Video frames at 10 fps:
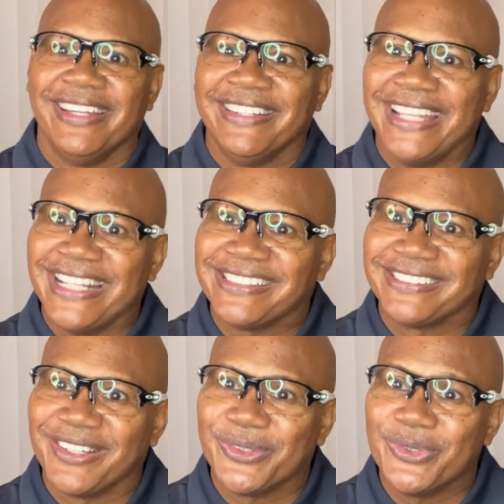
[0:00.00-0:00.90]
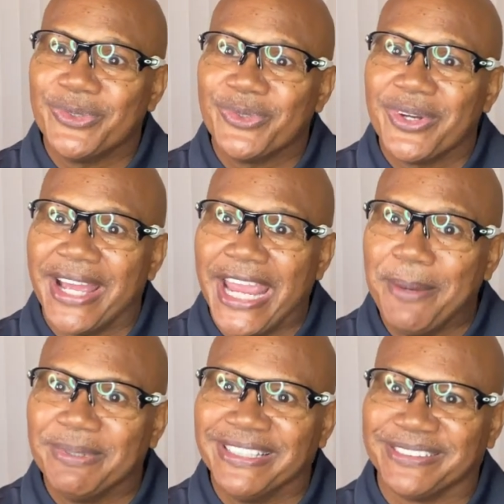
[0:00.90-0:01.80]
That's subtle
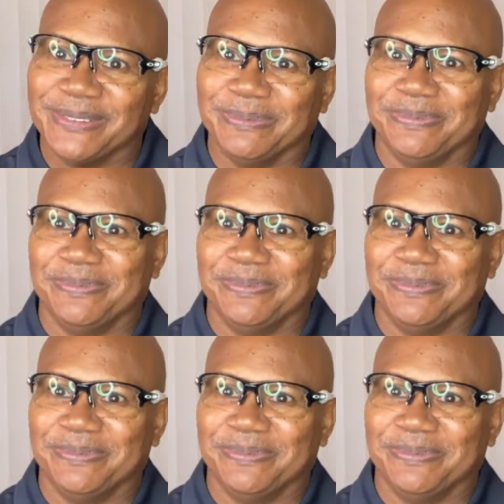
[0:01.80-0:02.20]
ableism.